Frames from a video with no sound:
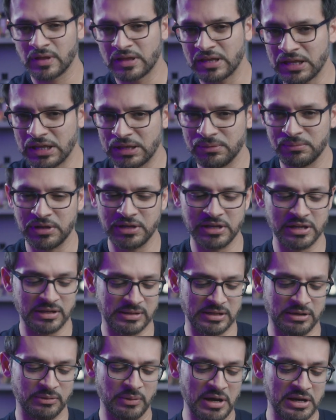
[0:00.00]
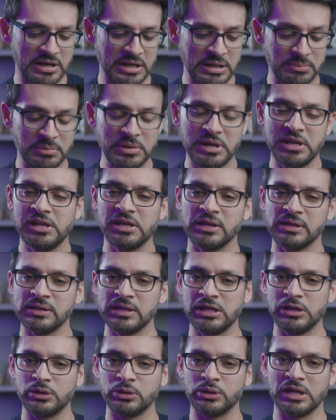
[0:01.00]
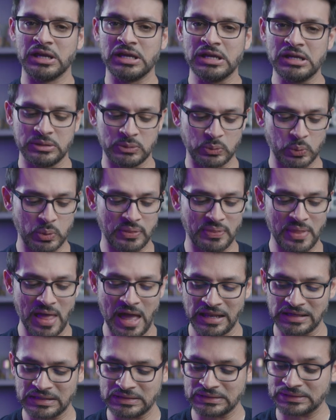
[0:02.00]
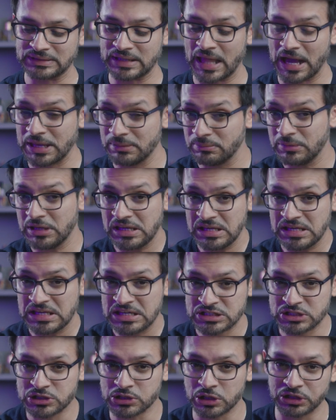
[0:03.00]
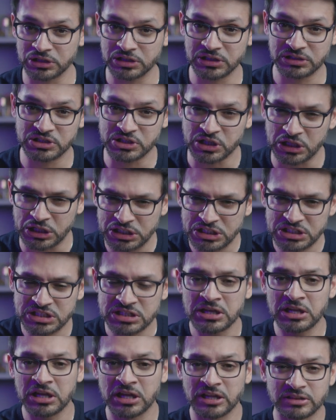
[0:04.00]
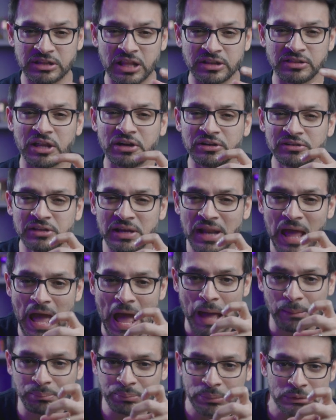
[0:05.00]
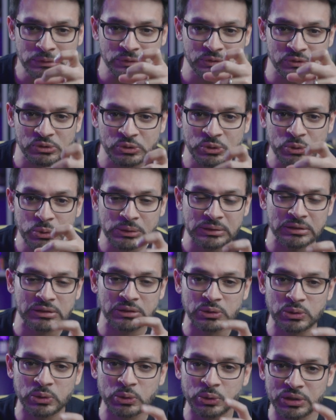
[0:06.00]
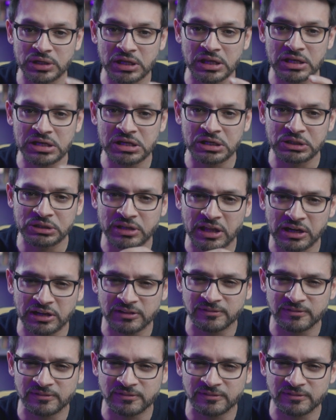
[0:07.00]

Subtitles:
Immediately you're hit with that limey tart. Then there's an apple strudel accord in here that is